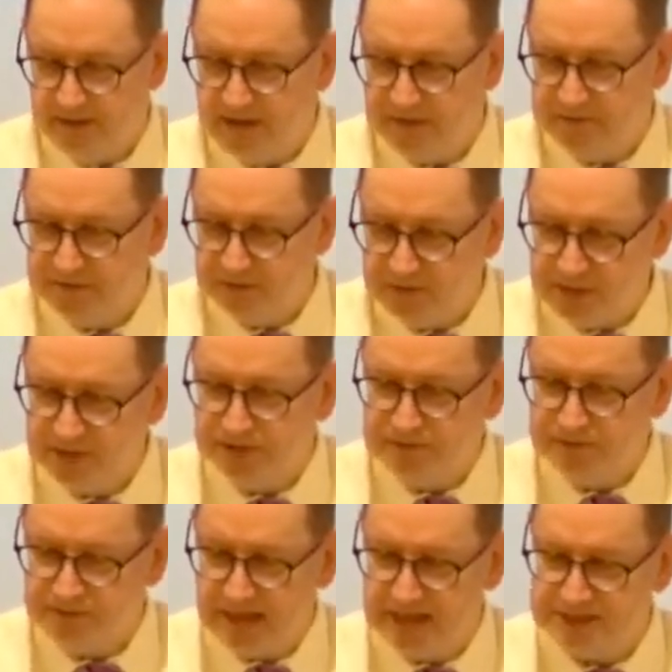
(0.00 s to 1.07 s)
of the Greek
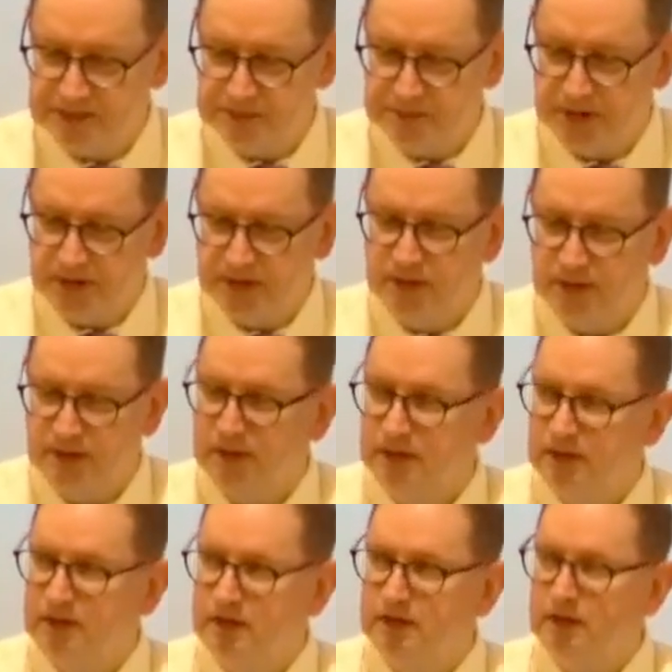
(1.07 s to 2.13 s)
New Testament
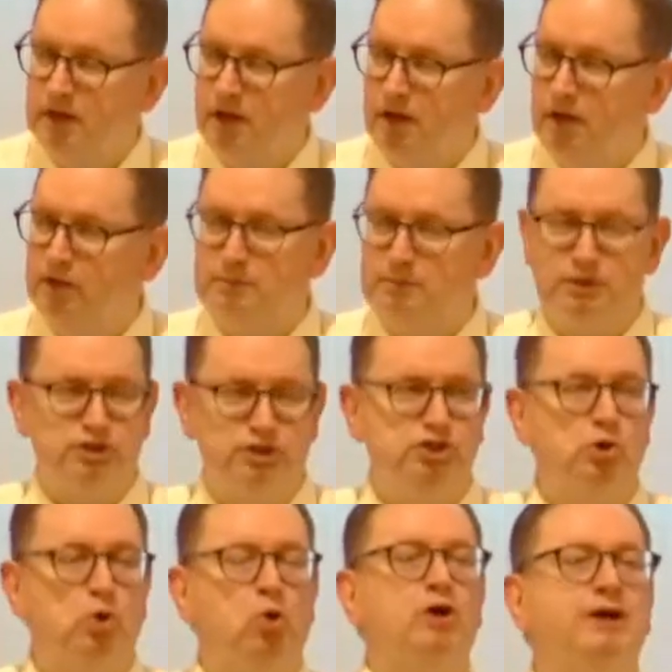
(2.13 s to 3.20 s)
called the
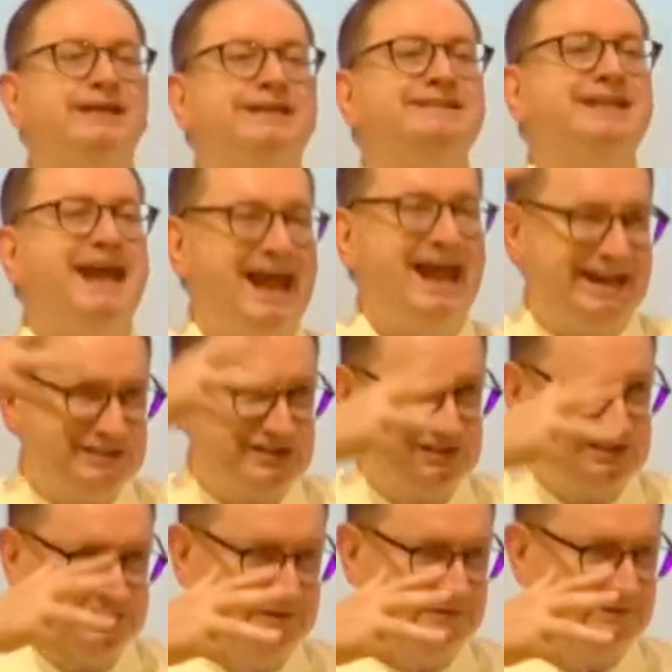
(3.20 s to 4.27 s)
majority
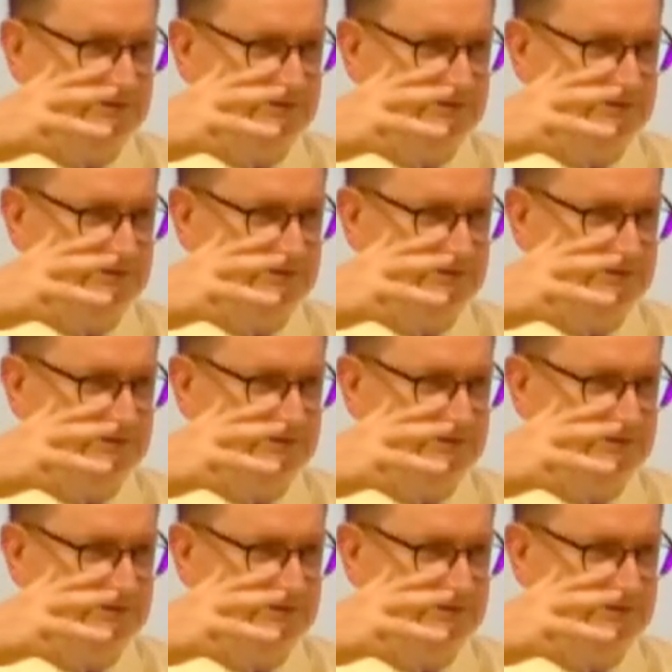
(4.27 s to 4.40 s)
text